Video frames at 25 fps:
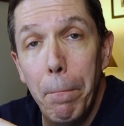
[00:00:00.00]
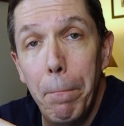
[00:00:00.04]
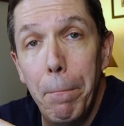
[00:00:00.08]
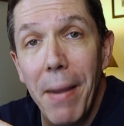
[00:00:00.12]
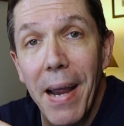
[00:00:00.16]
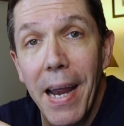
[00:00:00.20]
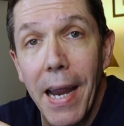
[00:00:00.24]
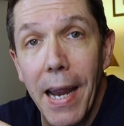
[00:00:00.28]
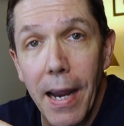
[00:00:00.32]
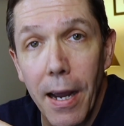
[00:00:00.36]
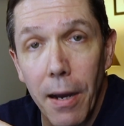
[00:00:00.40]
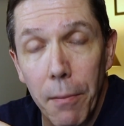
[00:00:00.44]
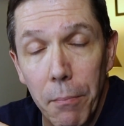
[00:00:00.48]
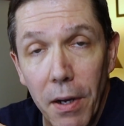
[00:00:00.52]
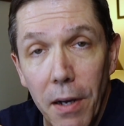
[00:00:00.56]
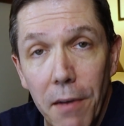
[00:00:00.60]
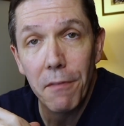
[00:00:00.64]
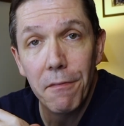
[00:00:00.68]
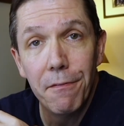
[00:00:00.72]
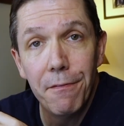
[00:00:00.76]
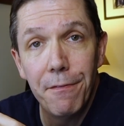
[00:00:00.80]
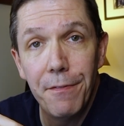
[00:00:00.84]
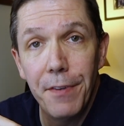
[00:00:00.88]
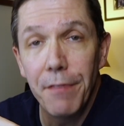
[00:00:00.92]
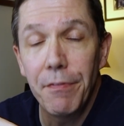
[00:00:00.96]
Bam!
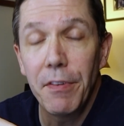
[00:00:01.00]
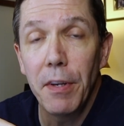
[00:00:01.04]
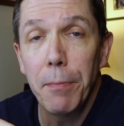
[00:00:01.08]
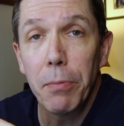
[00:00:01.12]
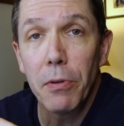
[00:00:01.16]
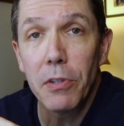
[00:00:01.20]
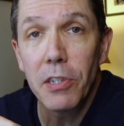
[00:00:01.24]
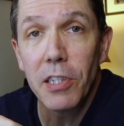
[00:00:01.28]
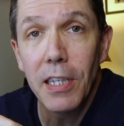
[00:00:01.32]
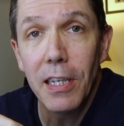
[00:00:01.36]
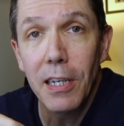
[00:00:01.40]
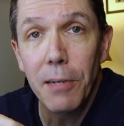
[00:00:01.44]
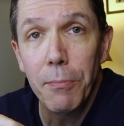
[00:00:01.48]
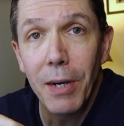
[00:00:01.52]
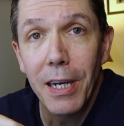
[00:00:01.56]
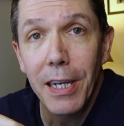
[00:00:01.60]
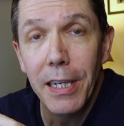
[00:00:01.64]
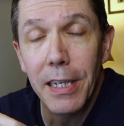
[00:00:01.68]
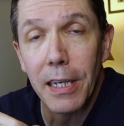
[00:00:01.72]
50% of my